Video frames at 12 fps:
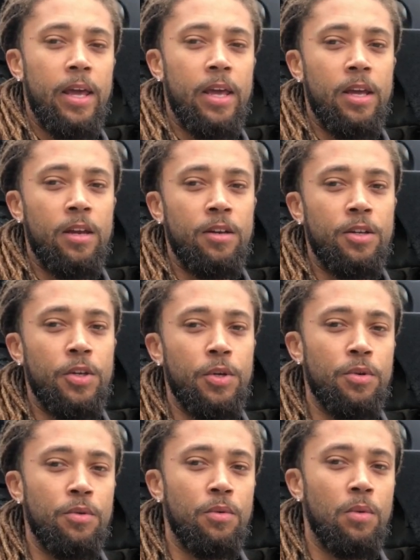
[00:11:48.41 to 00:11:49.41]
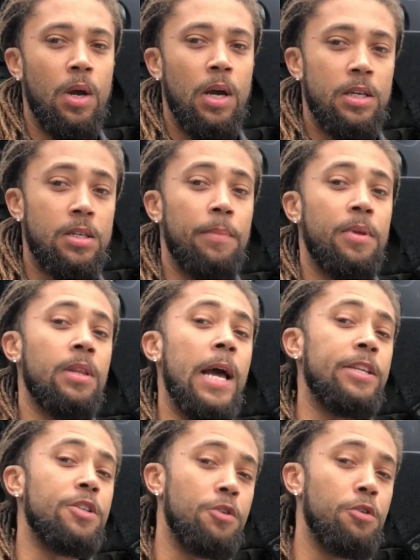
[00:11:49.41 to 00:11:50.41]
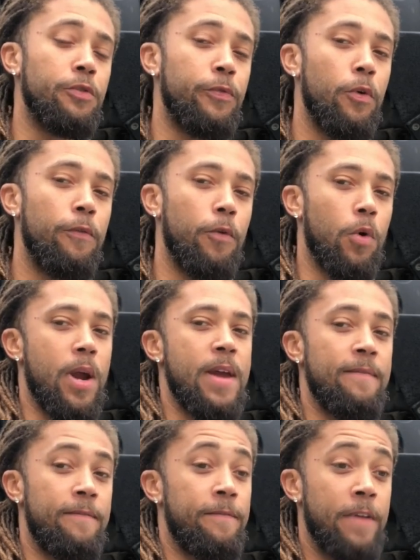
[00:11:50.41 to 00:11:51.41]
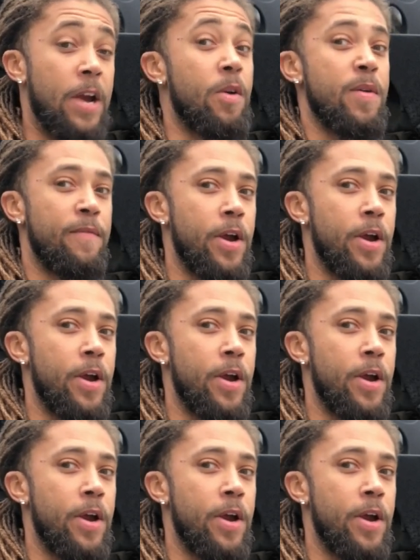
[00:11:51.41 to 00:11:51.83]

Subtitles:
into something that's useful for a very,